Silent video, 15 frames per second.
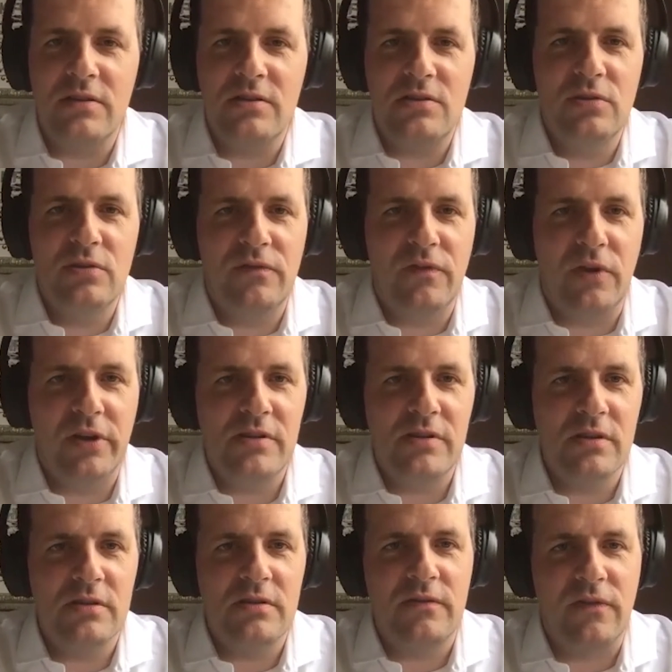two
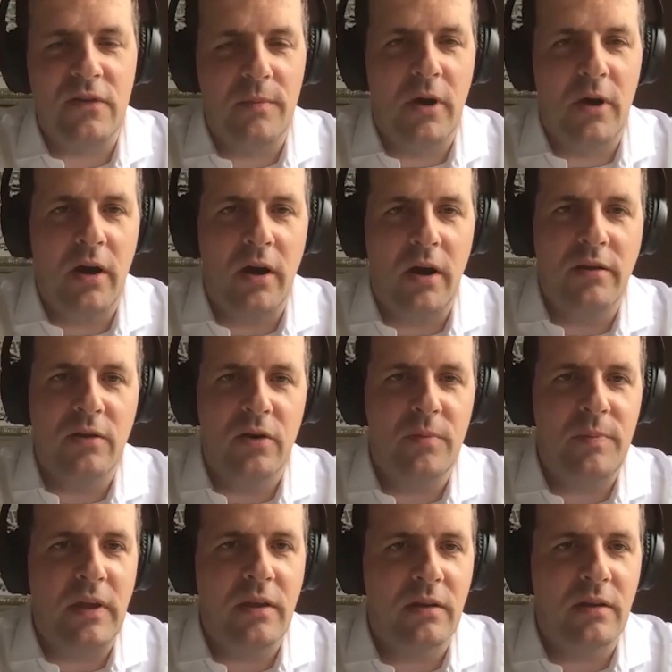voices from our
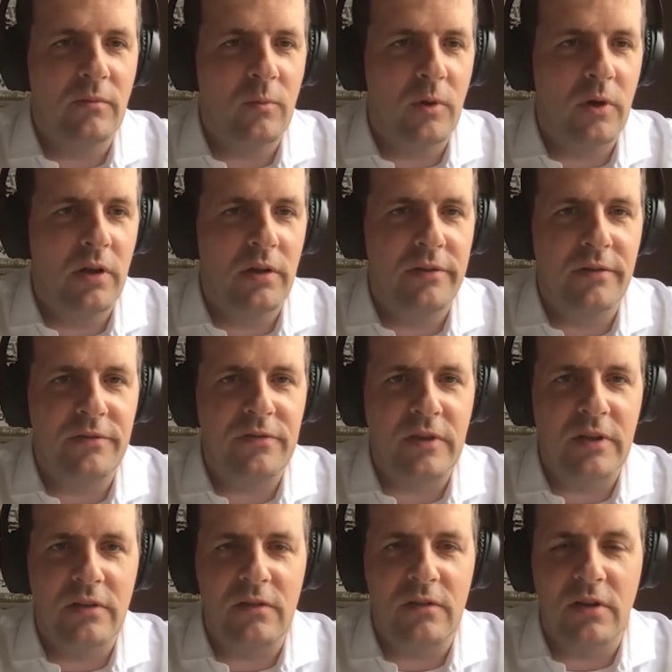European world of
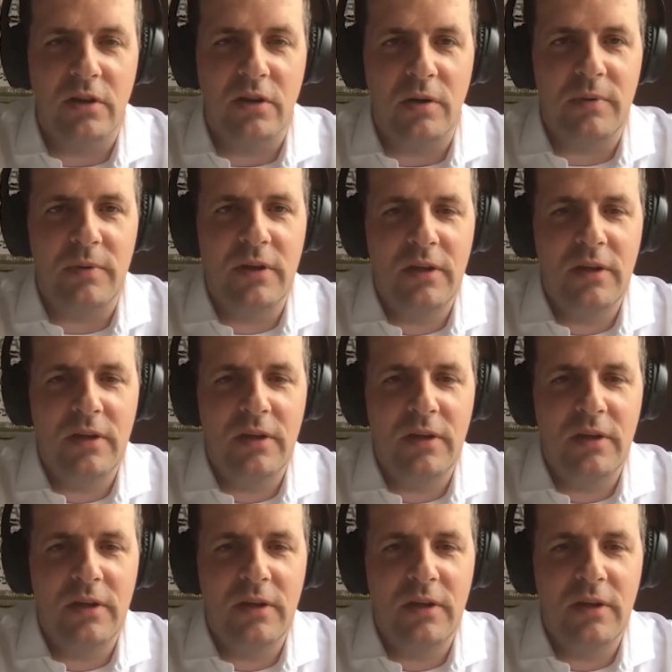City Europe.